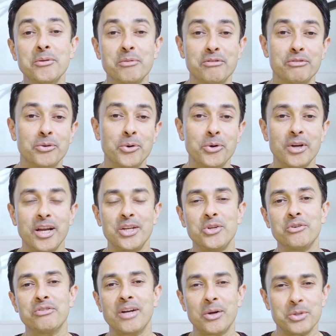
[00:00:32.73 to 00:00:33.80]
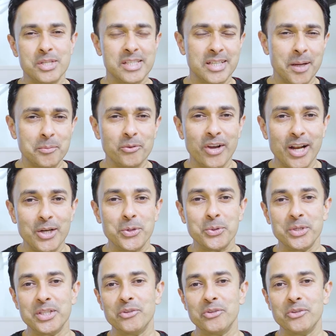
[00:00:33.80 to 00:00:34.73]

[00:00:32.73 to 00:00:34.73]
here before and you found some value